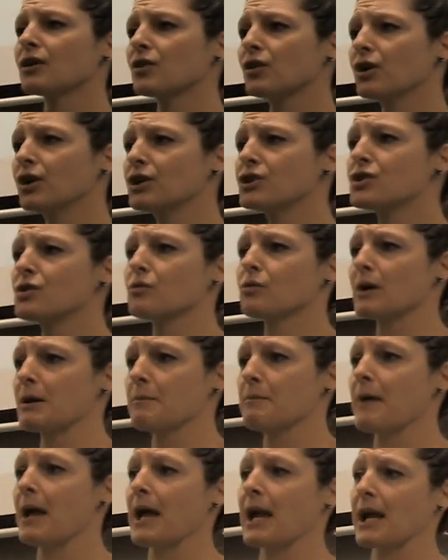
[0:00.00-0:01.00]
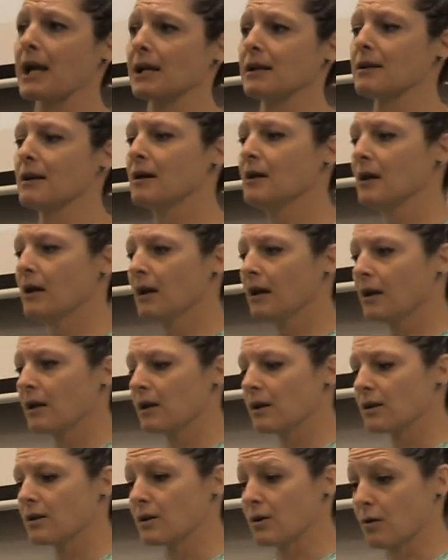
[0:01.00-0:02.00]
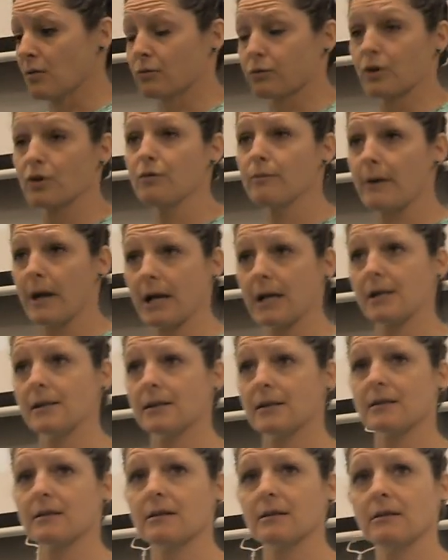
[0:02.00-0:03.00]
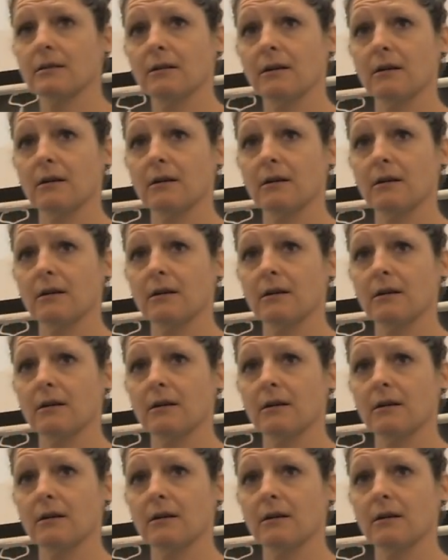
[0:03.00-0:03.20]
could you remain, you know, roommates